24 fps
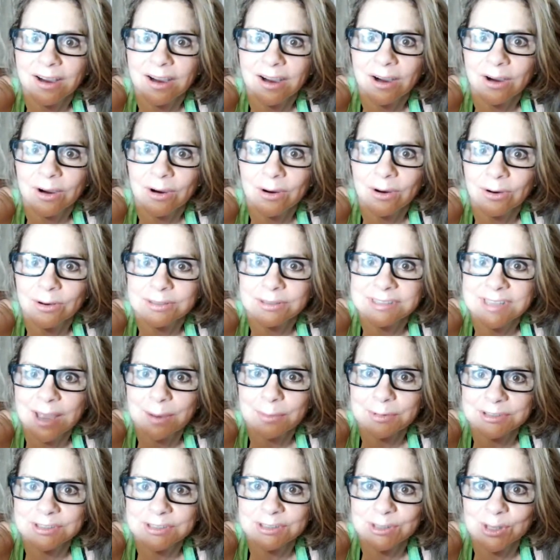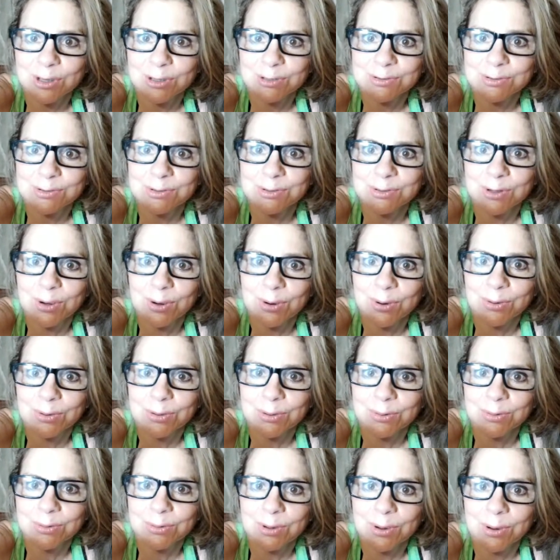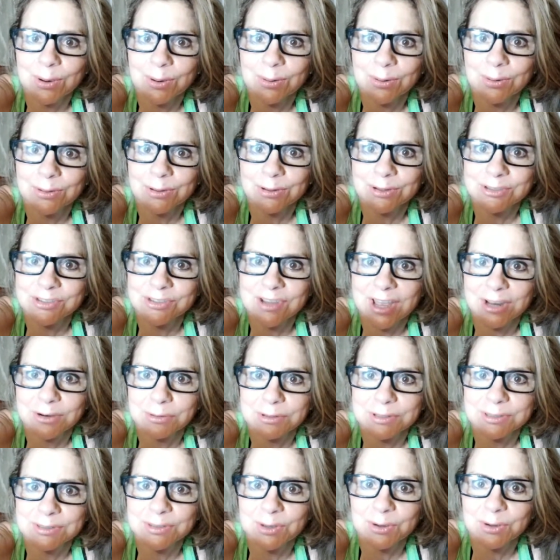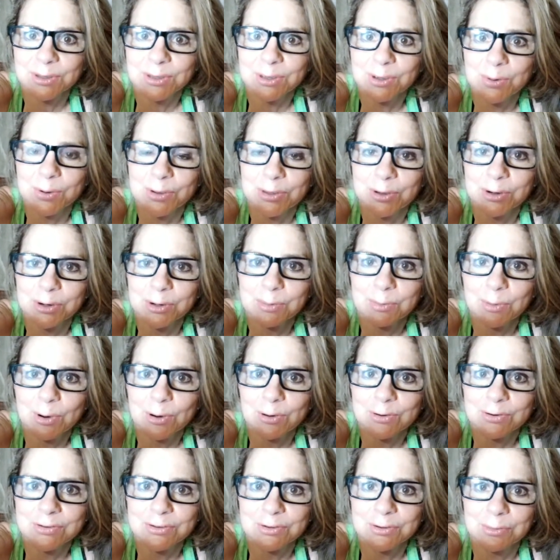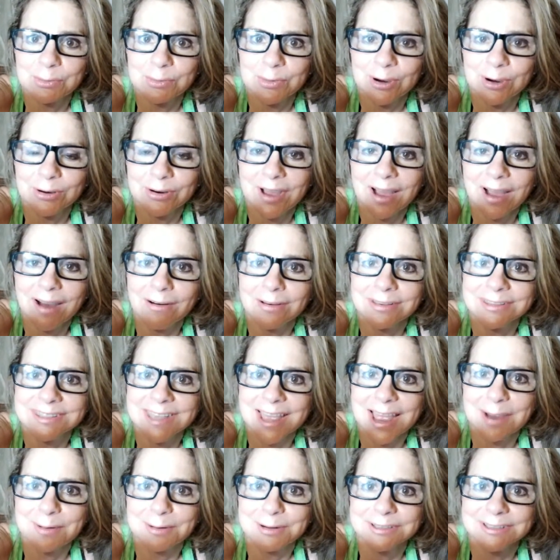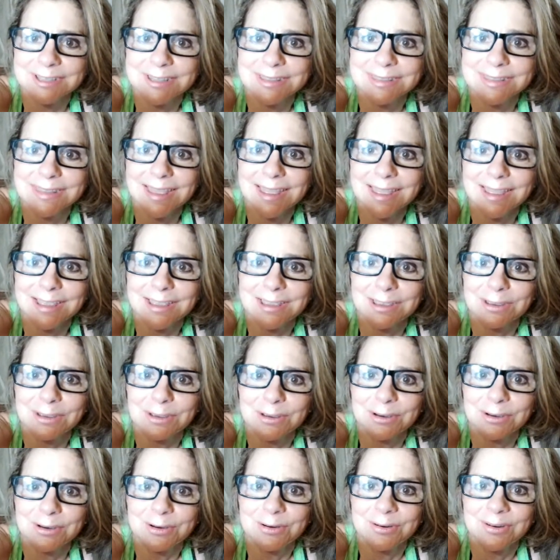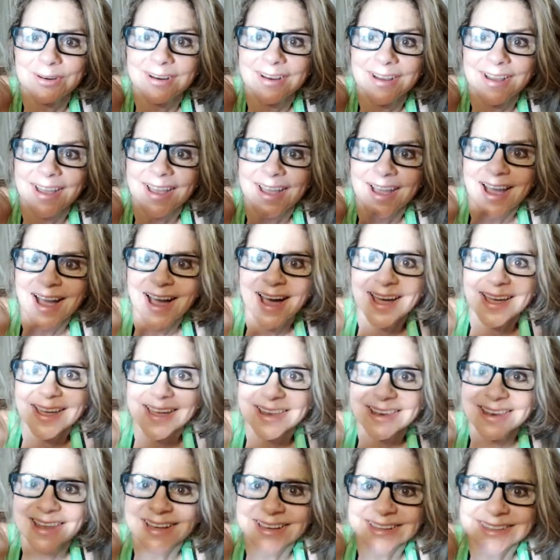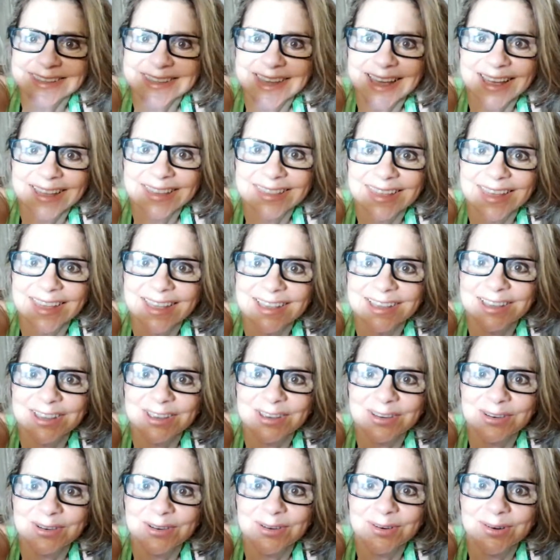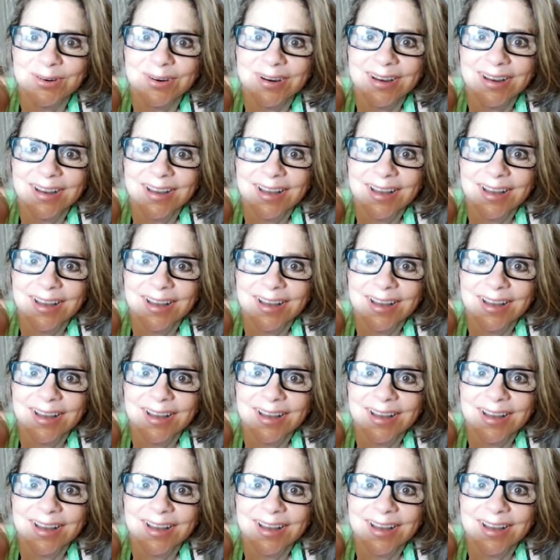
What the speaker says: Oh, Samerson, those who know, you know, you're generous. So cute when you're emotional, Mon. Oh, Samerson, thank you. Hi, Alexei, thank you.